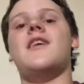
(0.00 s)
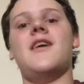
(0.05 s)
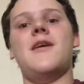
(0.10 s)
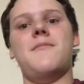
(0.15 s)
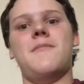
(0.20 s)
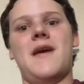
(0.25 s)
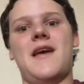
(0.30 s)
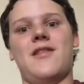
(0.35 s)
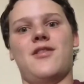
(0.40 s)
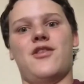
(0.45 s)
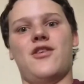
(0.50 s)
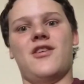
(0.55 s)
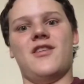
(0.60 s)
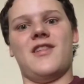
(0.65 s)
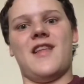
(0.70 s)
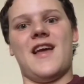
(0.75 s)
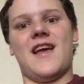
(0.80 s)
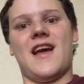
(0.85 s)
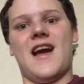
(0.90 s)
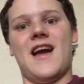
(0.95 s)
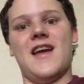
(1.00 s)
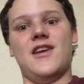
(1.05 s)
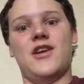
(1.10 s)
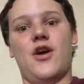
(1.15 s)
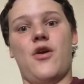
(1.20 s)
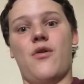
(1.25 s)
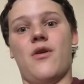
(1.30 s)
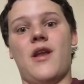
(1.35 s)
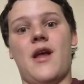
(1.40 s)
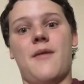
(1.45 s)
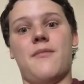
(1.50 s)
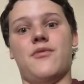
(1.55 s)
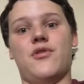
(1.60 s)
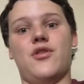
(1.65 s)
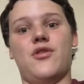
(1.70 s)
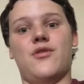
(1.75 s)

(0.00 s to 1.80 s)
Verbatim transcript: It may look like I know what I'm